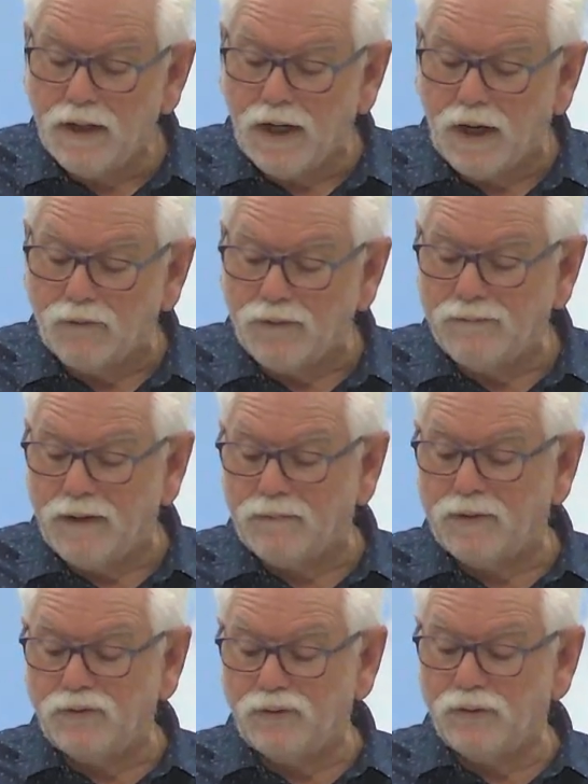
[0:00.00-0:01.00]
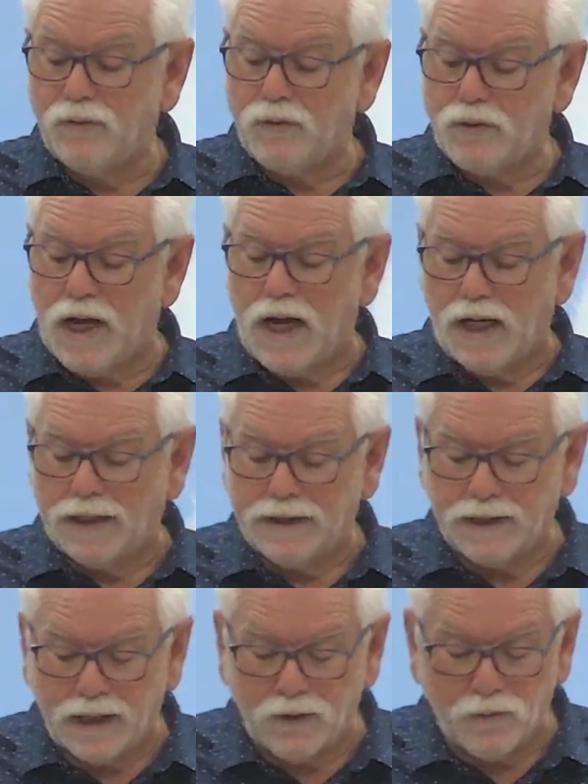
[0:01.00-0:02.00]
I remembered you, O God,
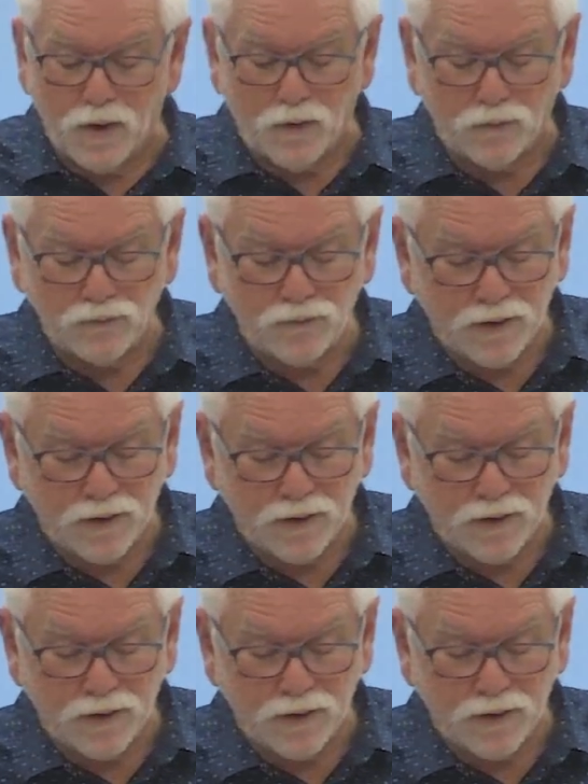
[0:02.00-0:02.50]
and I groaned